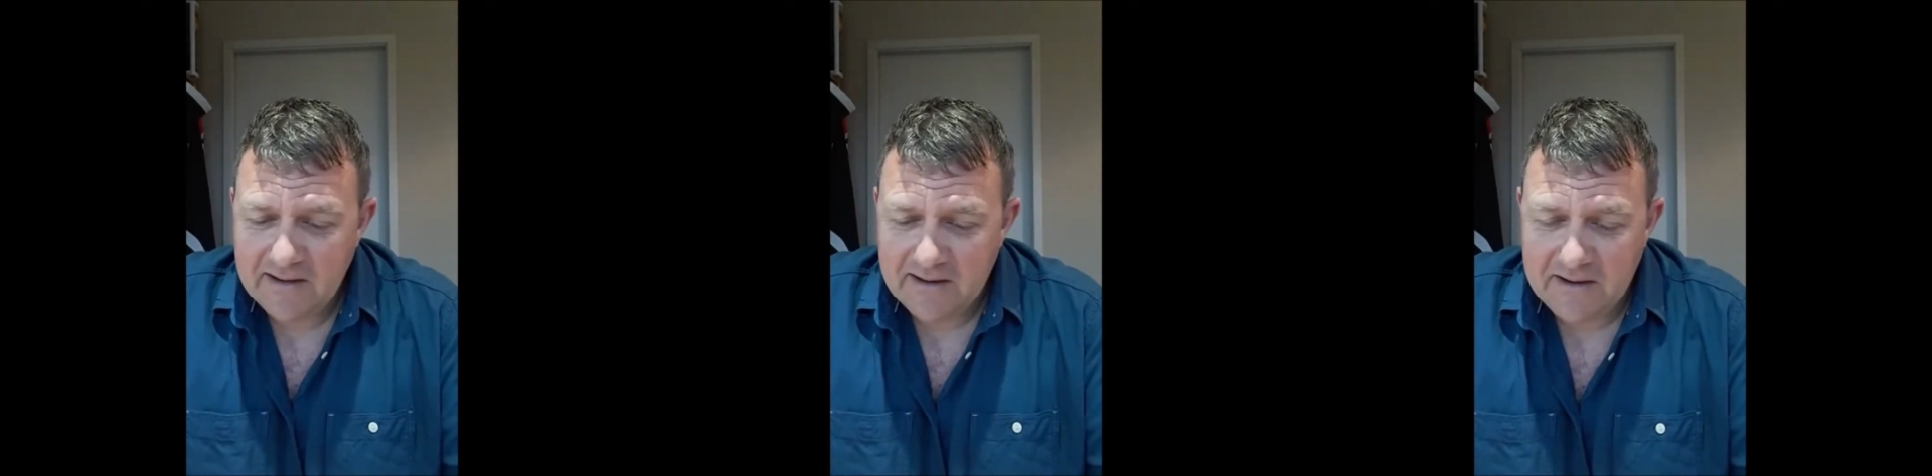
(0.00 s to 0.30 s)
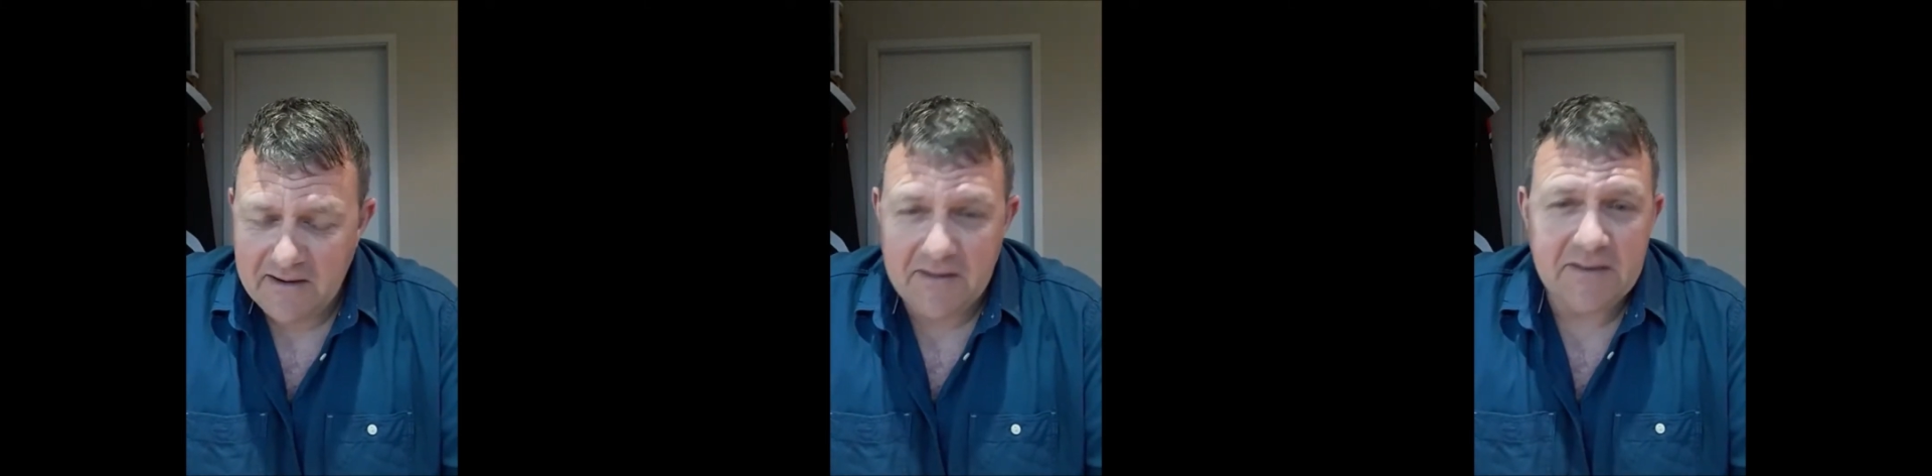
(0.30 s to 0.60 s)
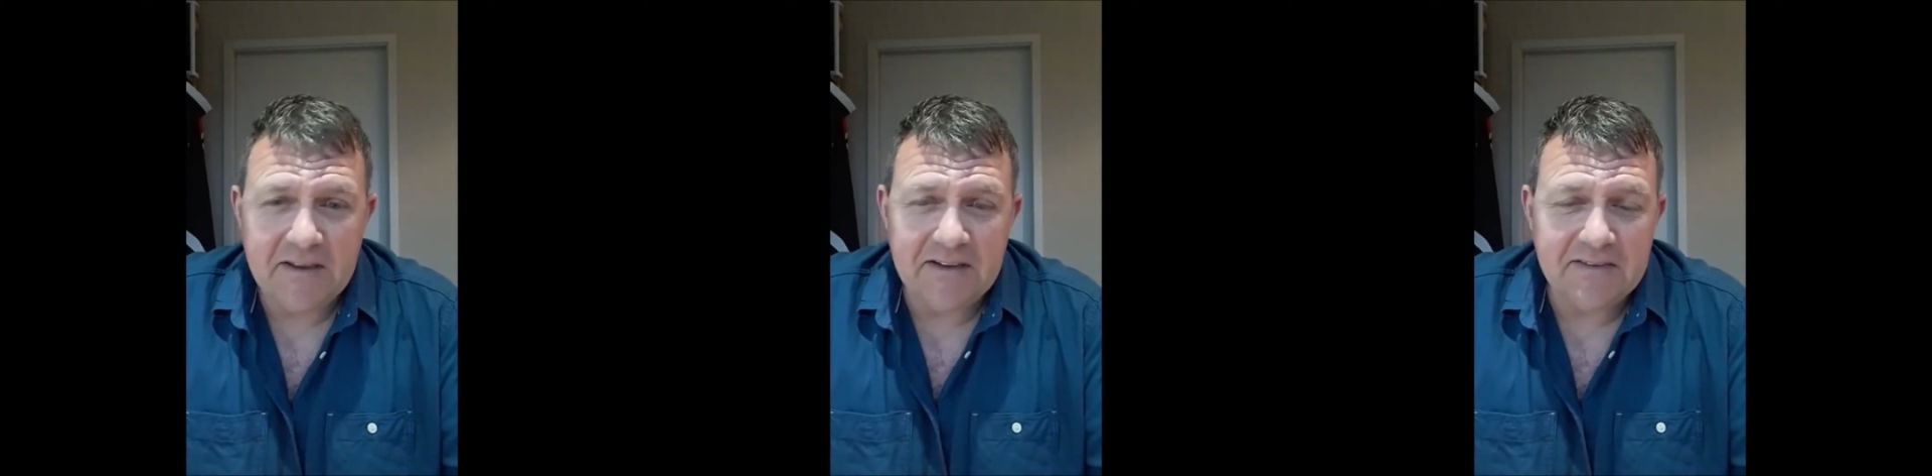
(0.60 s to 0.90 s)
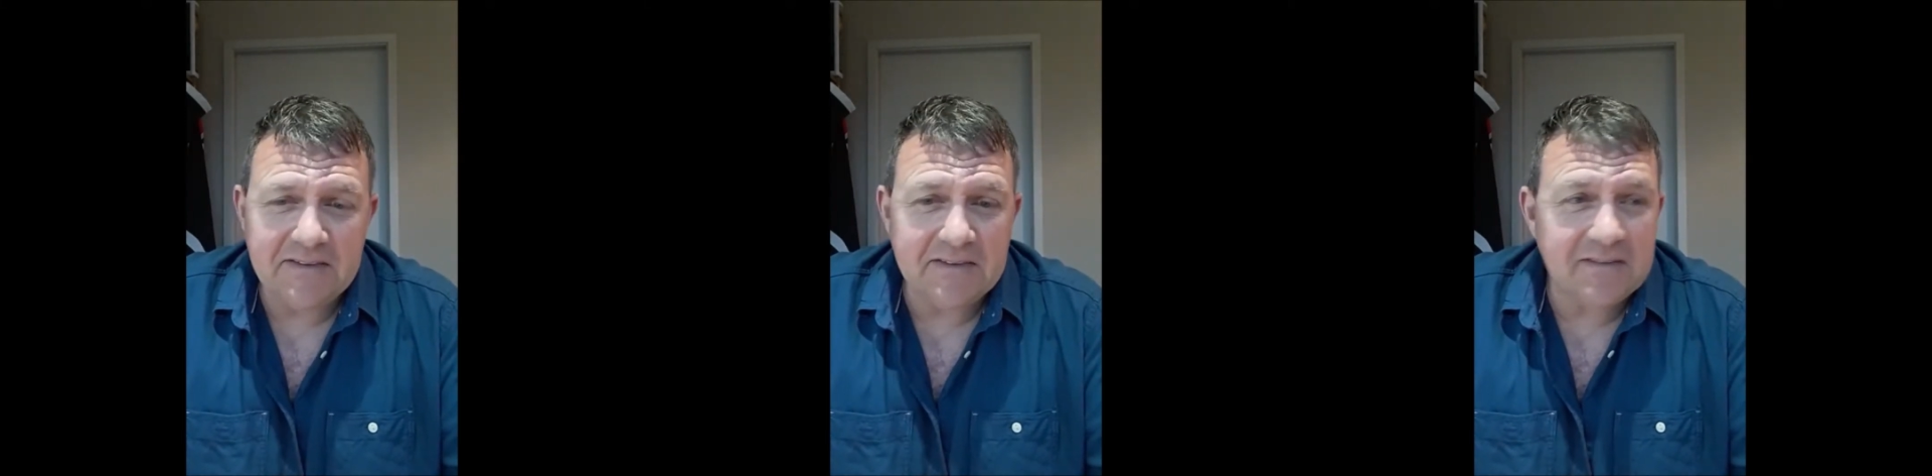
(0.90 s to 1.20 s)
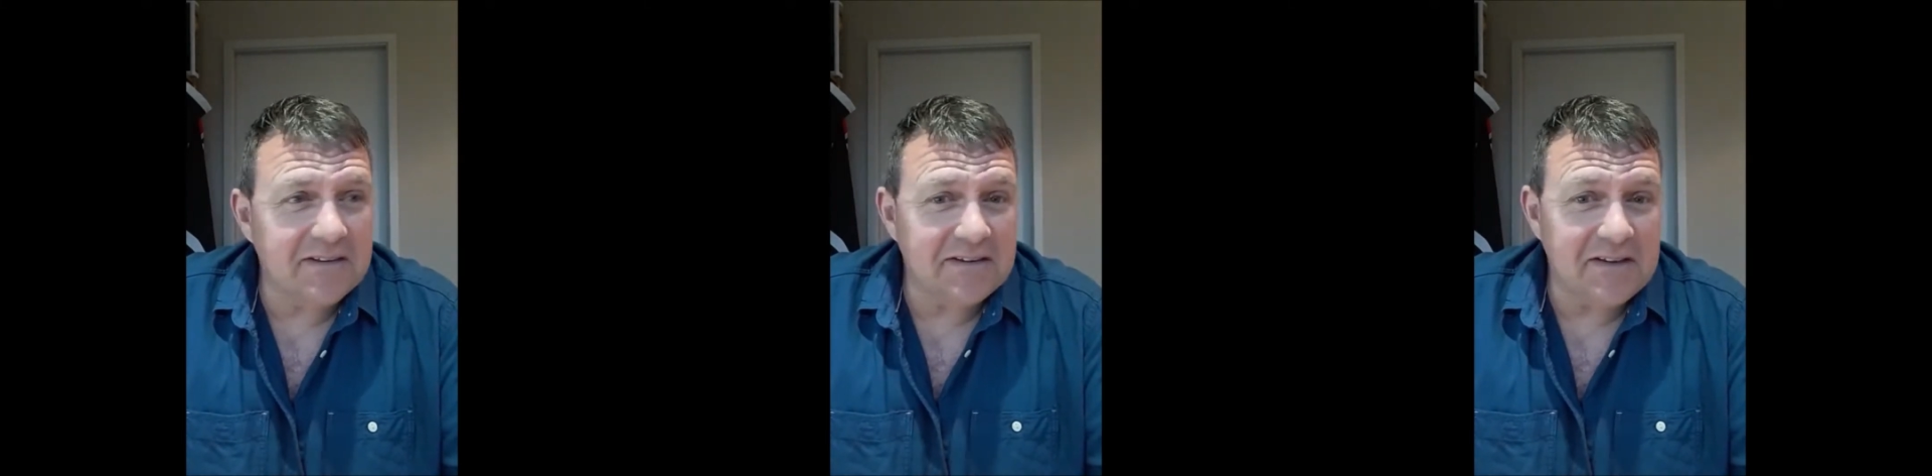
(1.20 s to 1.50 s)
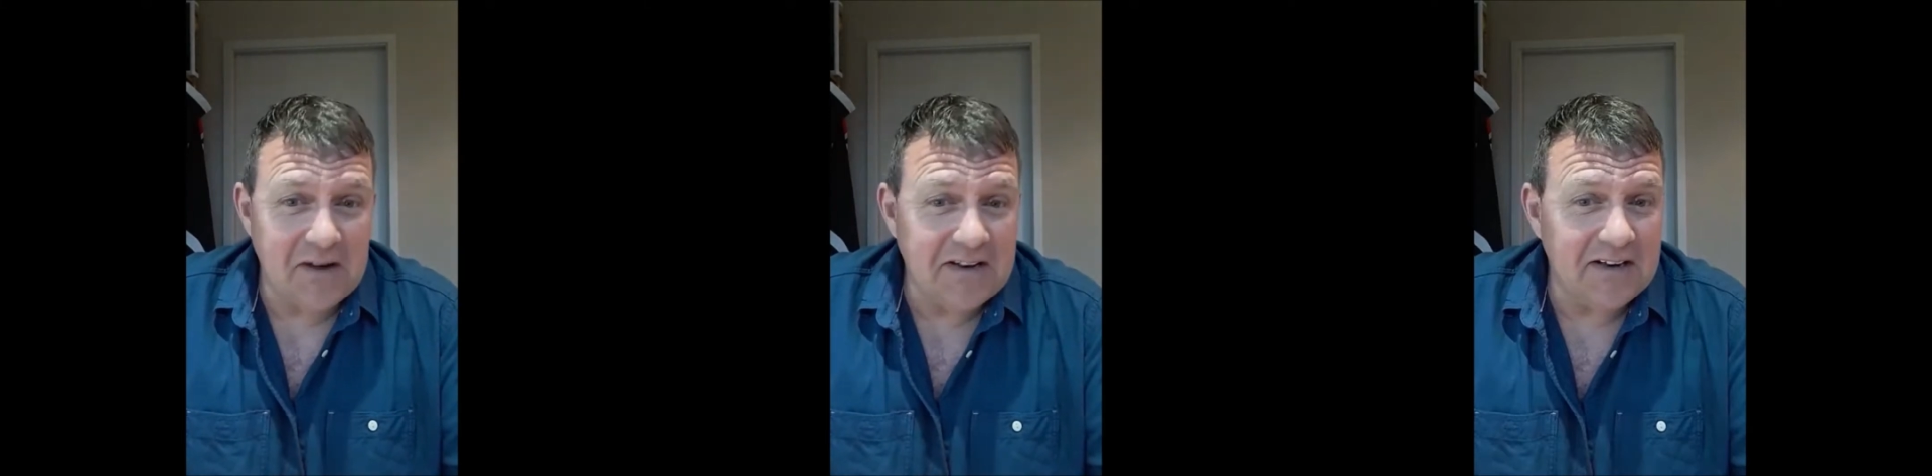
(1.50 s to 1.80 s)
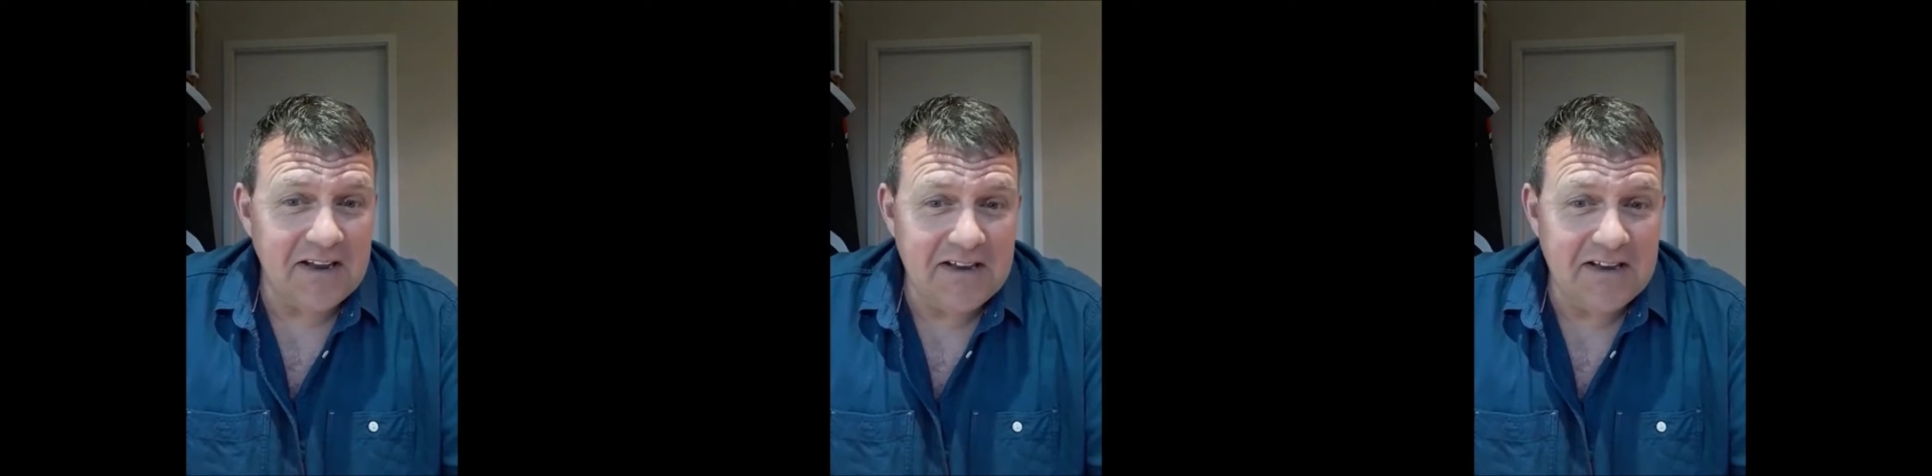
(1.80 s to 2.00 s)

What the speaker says: The rental